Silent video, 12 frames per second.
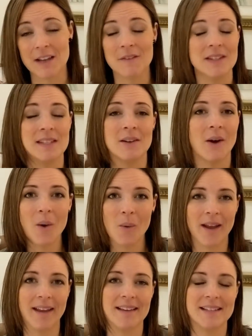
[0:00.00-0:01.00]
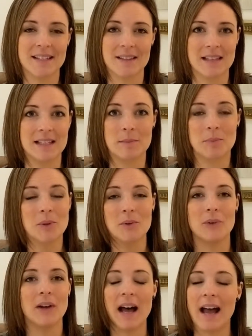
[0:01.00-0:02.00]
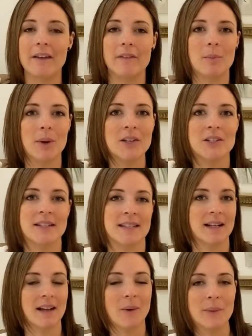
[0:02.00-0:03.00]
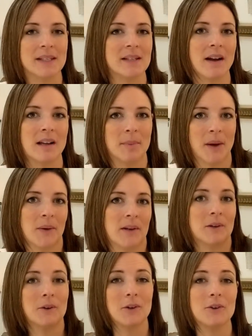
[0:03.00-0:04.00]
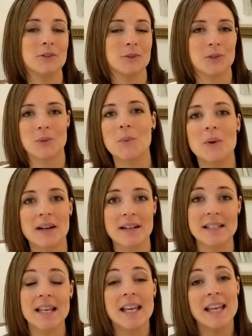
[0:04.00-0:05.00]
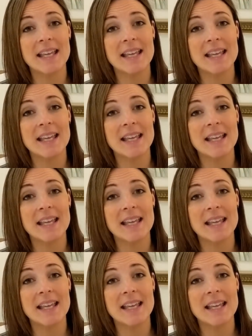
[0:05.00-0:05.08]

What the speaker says: Life isn't always these beautiful high vibrations that I always talk about and encourage you towards.